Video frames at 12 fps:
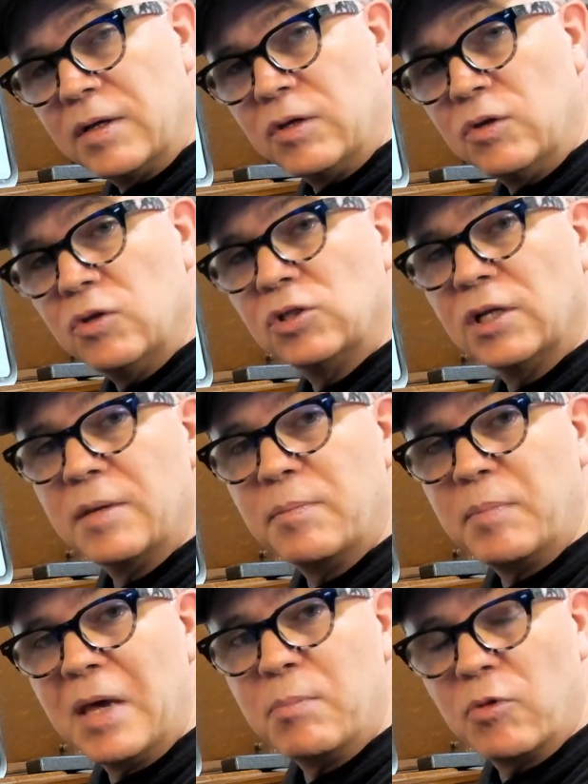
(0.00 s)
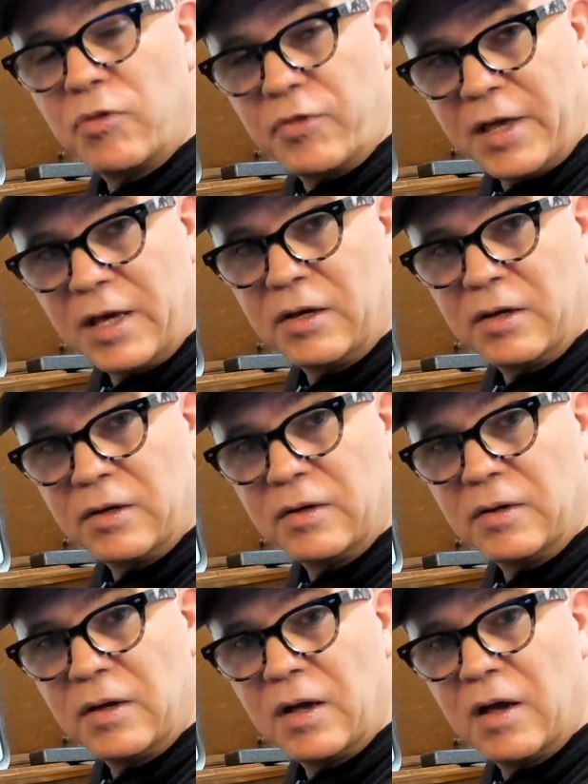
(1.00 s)
usually people think
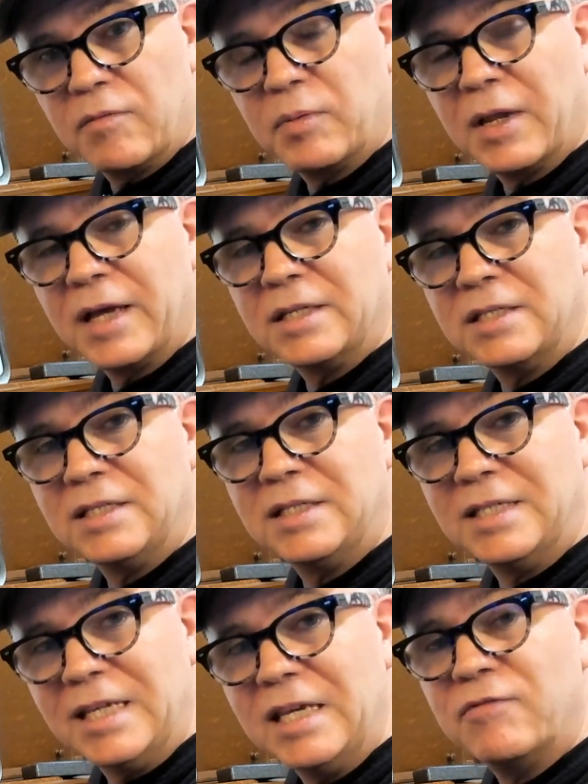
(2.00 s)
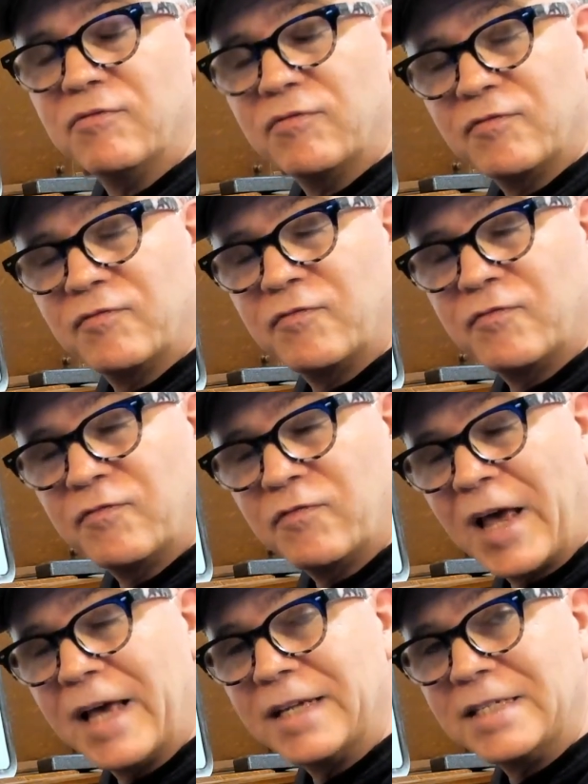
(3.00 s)
of playing D
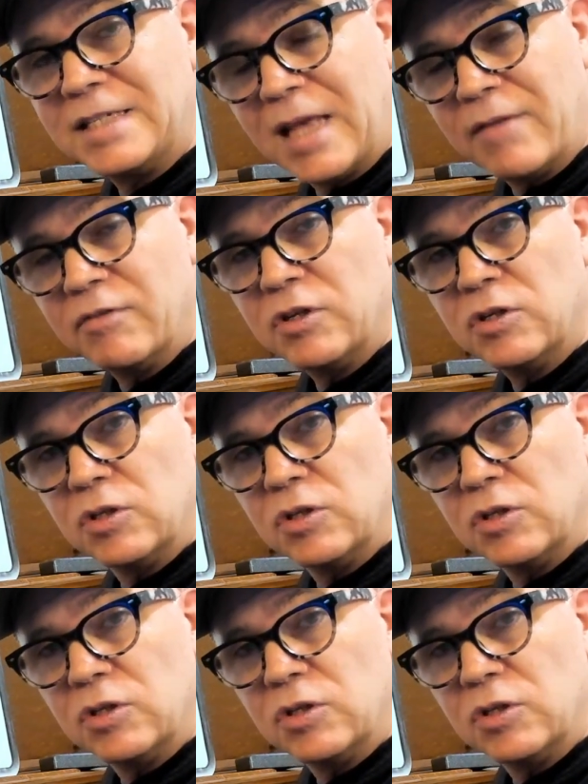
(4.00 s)
flat 7